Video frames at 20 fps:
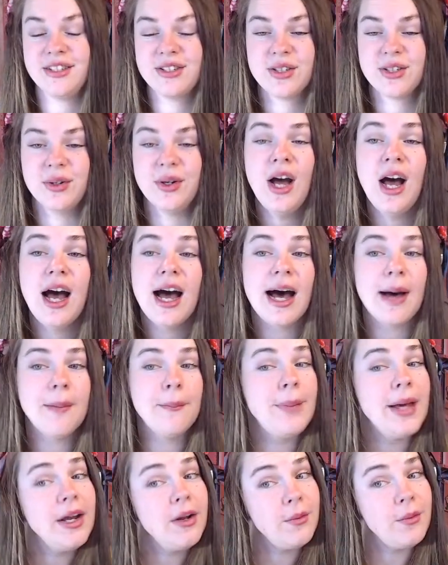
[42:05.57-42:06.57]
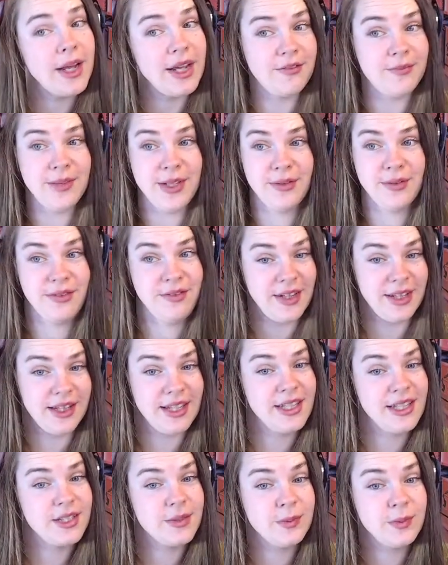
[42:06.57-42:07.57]
So a better way for me to have done
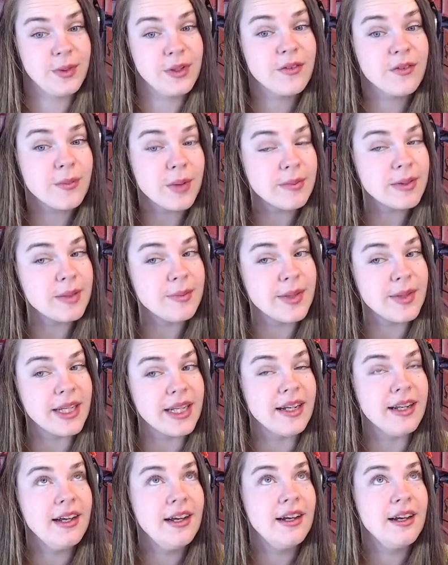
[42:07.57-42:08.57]
this would have probably been